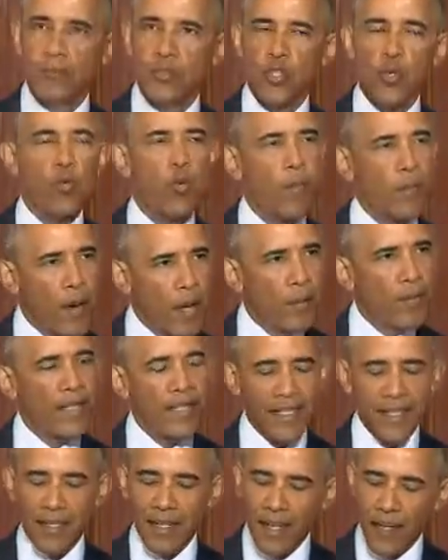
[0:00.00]
Do
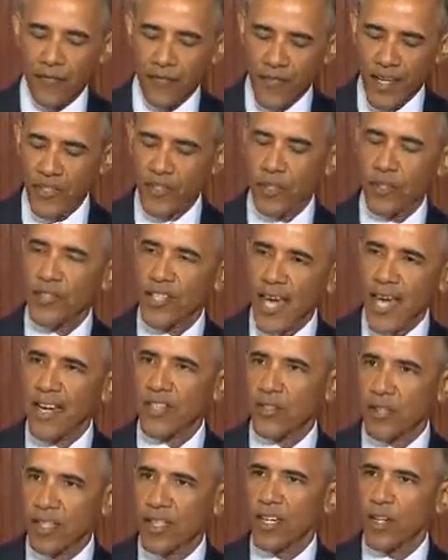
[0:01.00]
Republican officials
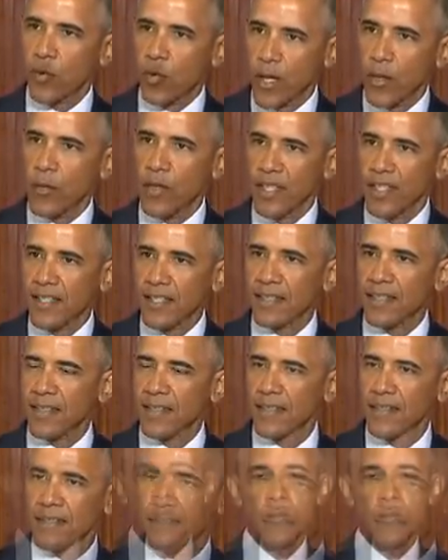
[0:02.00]
actually agree with this?